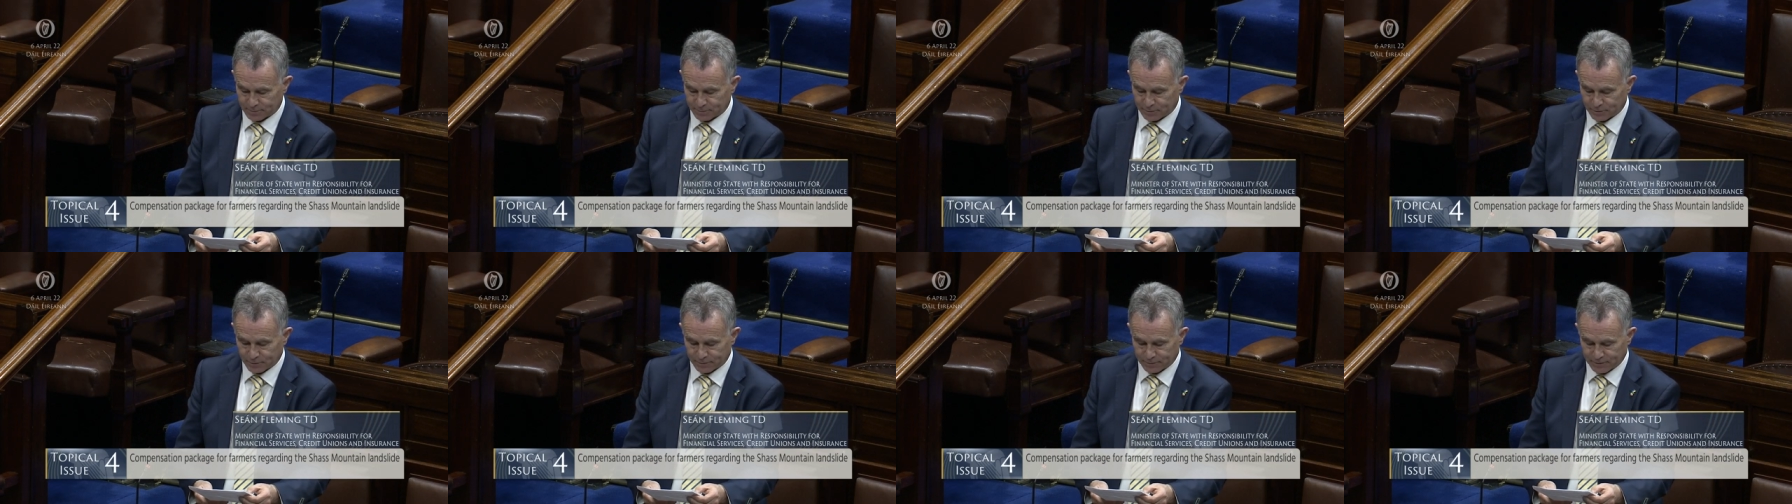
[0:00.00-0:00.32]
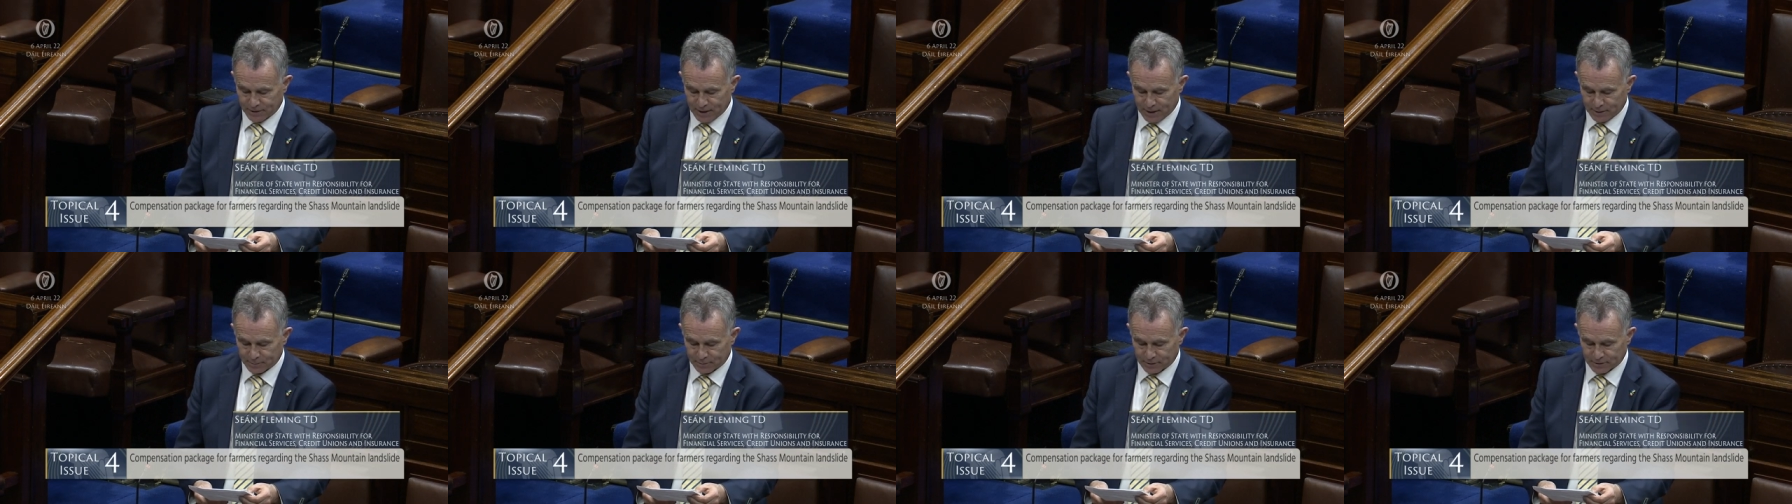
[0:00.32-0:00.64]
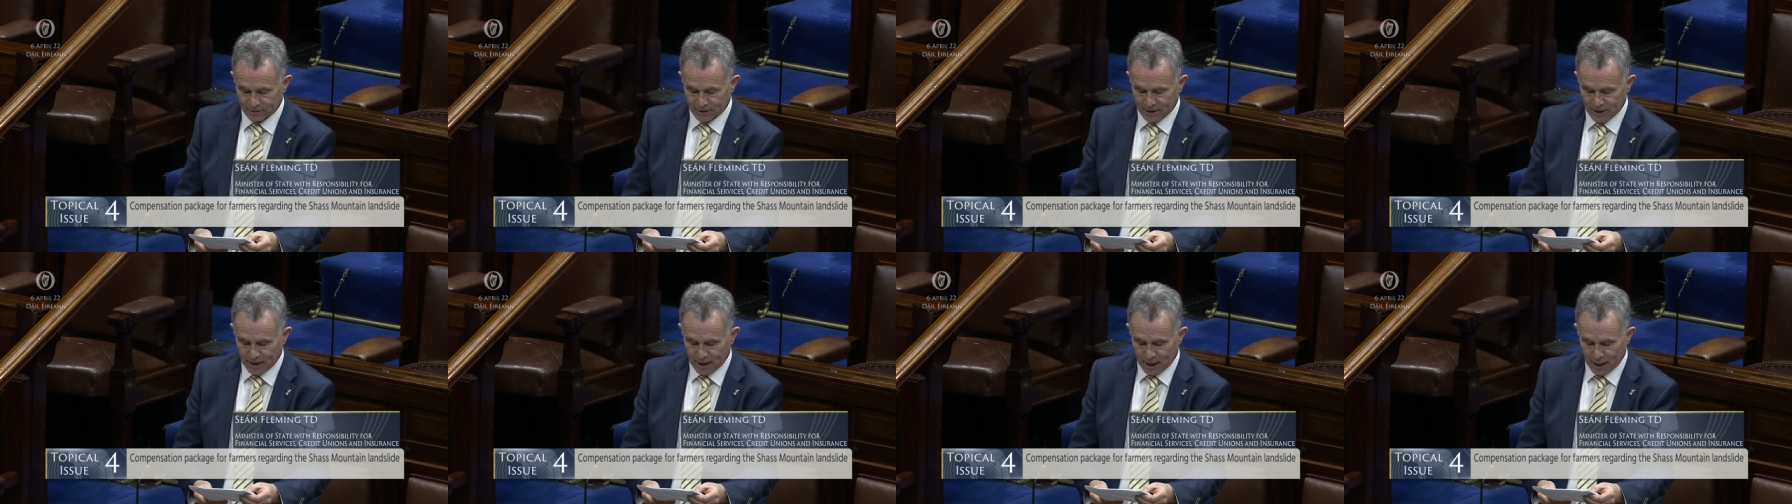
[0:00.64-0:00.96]
both
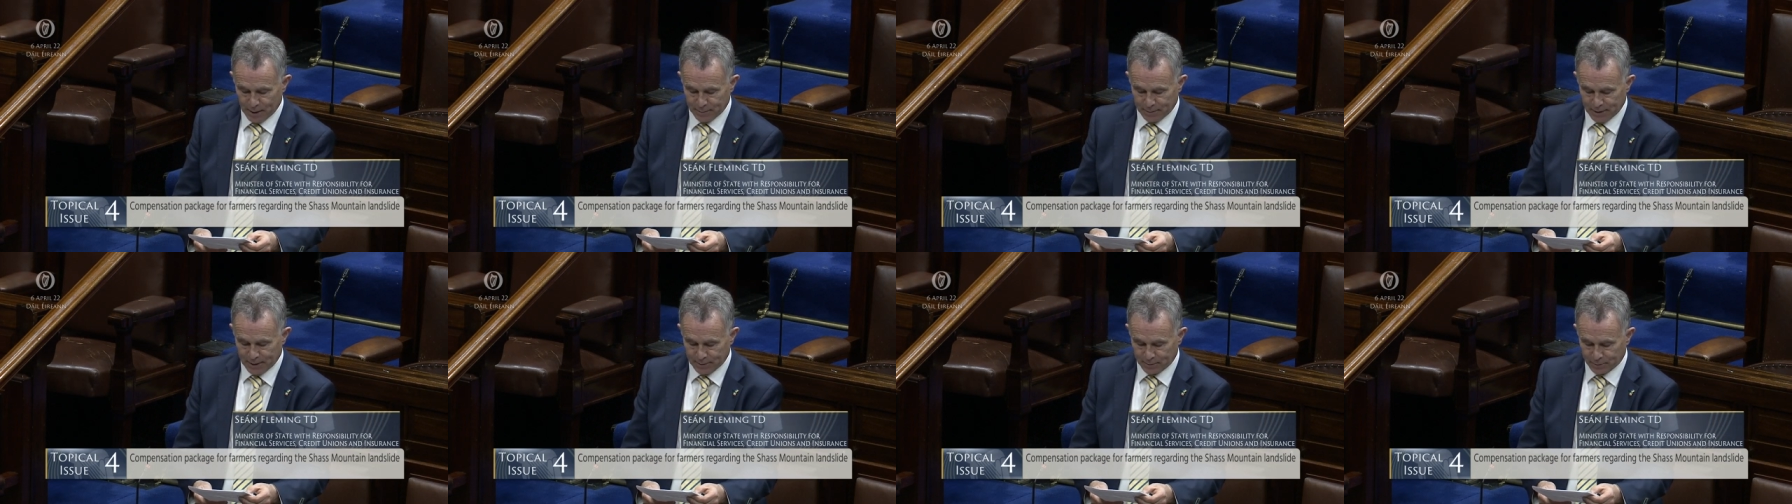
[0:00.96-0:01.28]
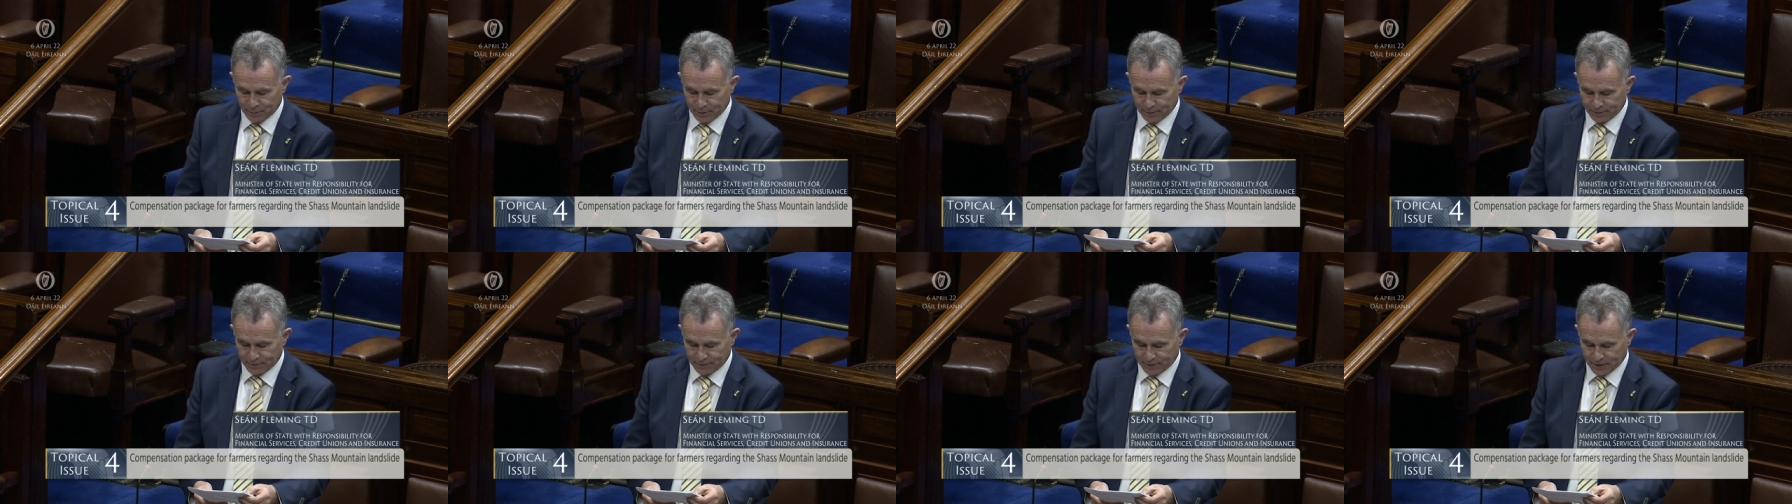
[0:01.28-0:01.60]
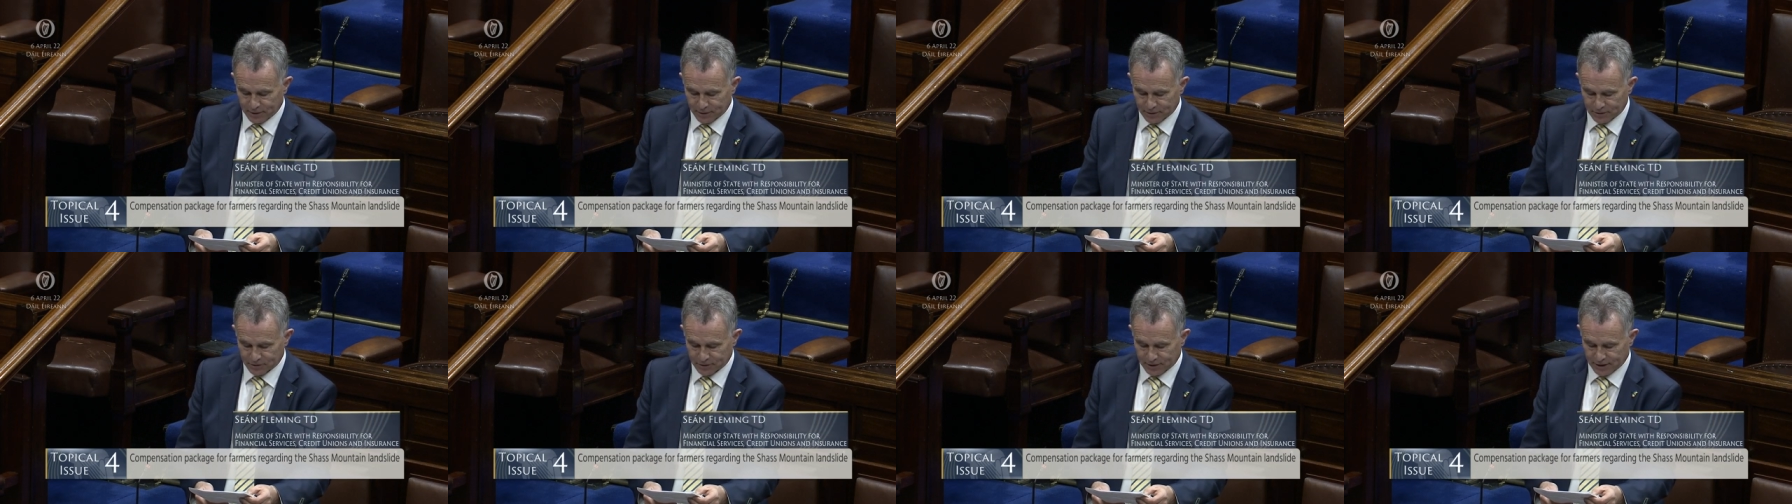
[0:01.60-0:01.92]
farmers and people with
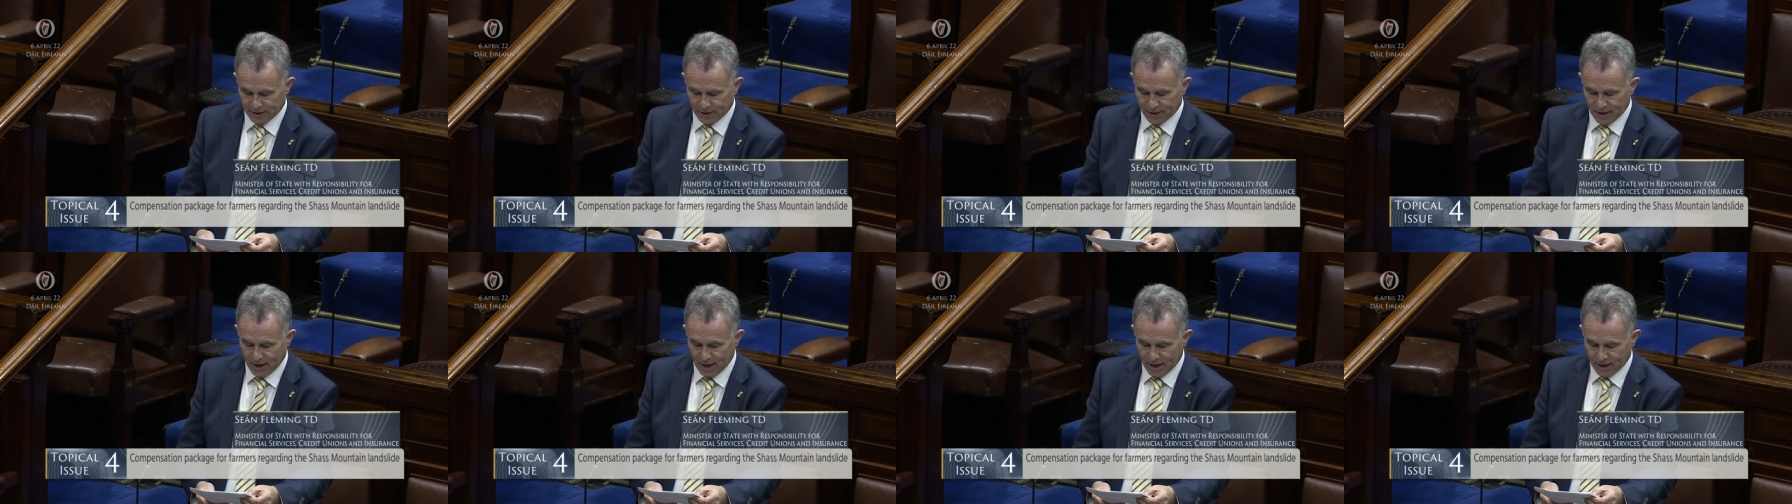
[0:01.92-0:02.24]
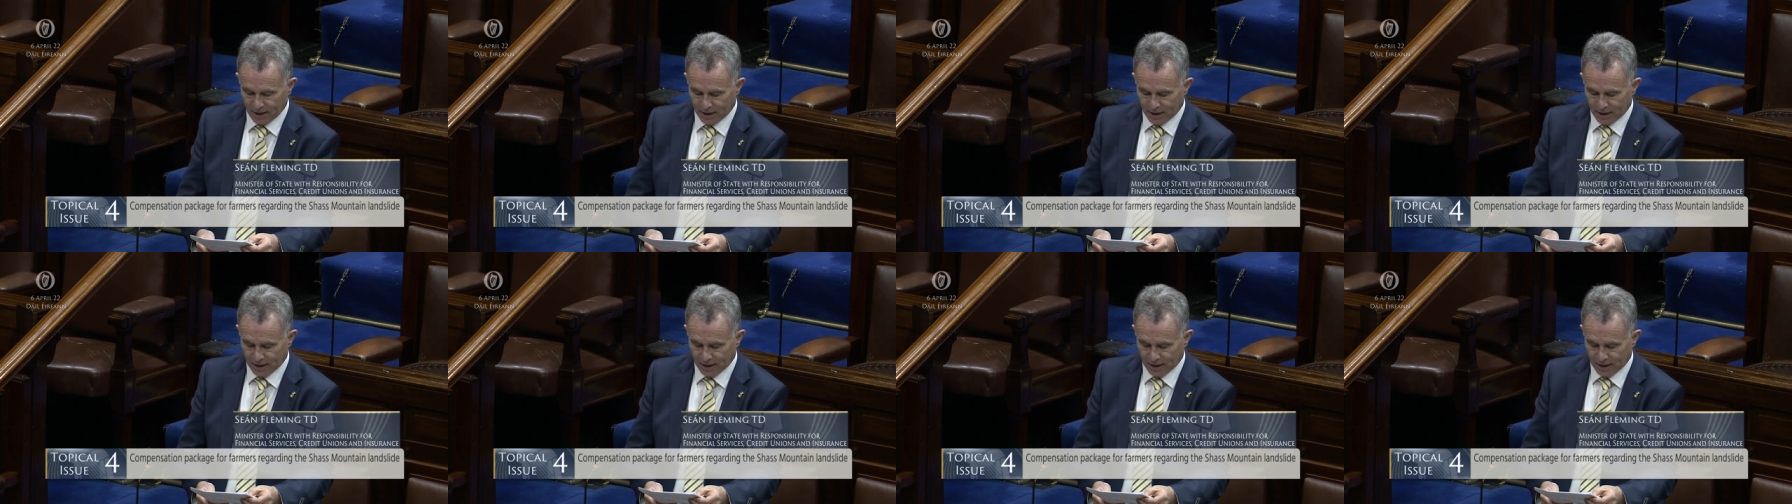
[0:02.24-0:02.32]
forestry